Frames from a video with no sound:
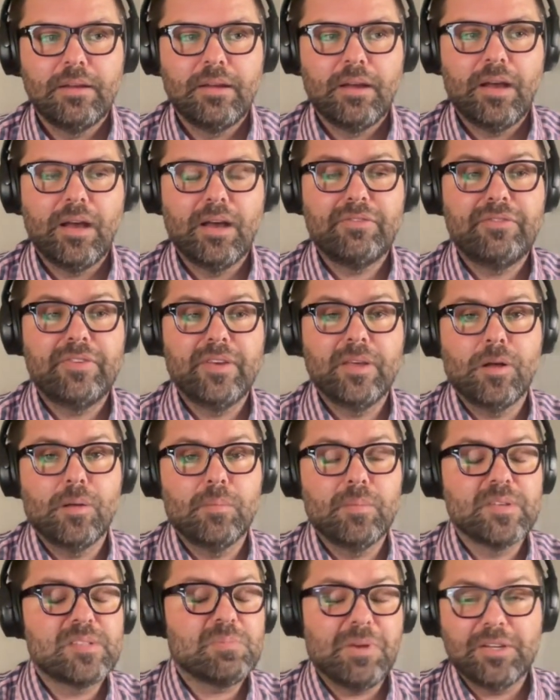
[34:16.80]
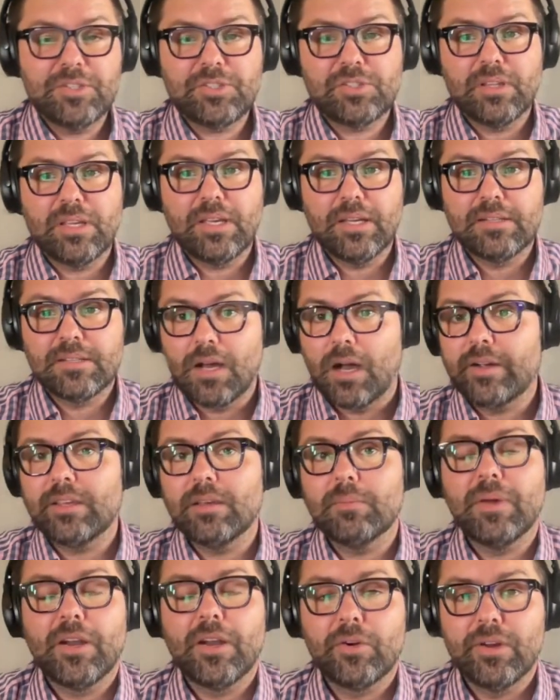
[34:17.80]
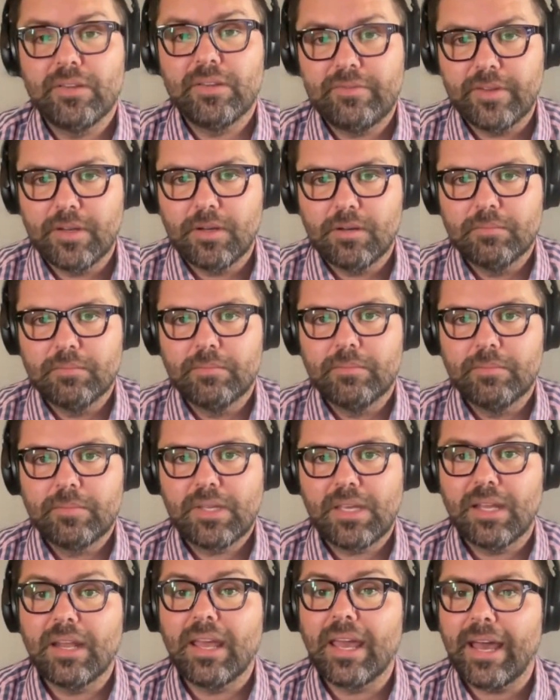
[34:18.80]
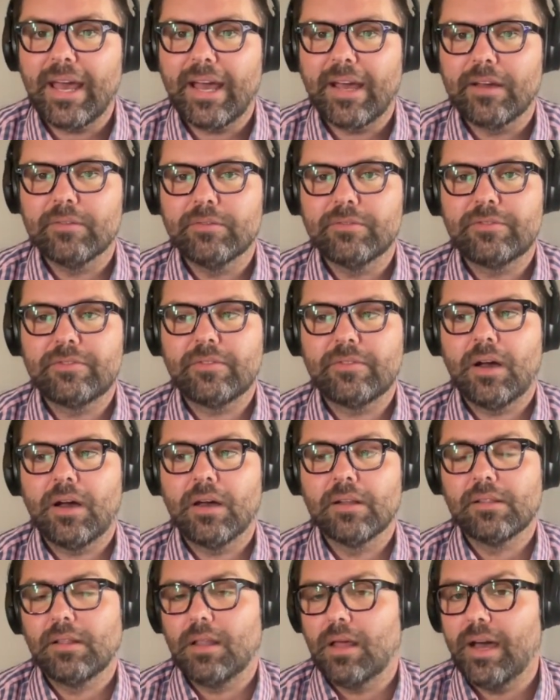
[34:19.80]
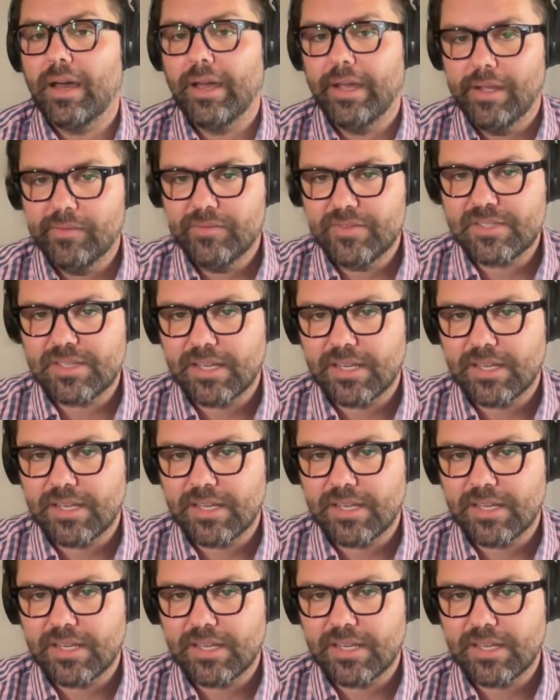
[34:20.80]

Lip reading: a film, especially a documentary film, can have on lives.